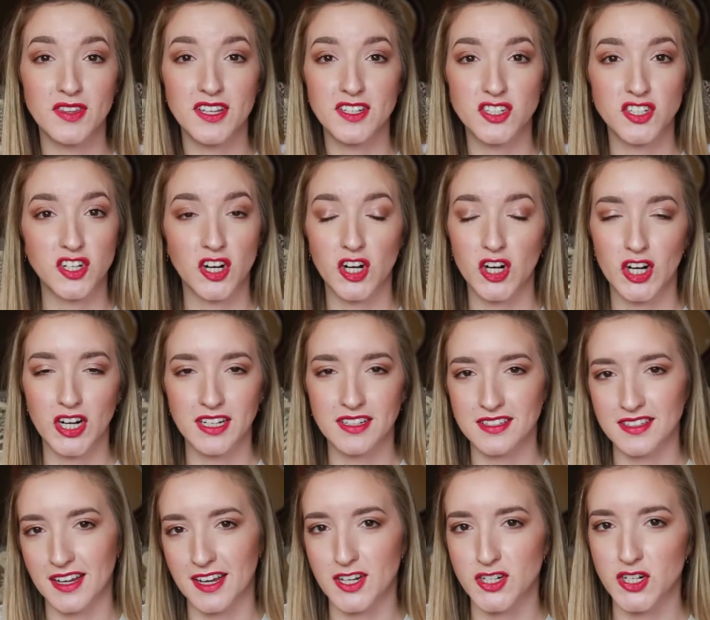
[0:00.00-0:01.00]
This shirt
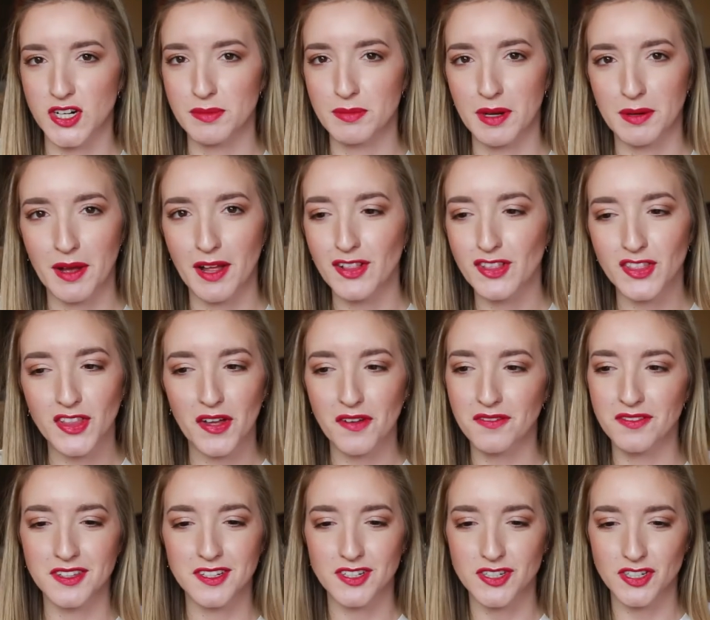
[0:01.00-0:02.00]
is like a dream. I
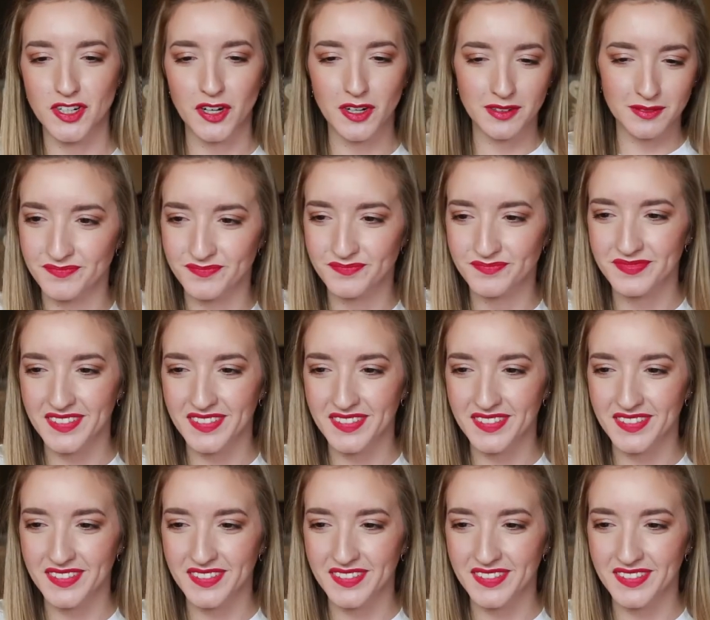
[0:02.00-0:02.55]
love this shirt.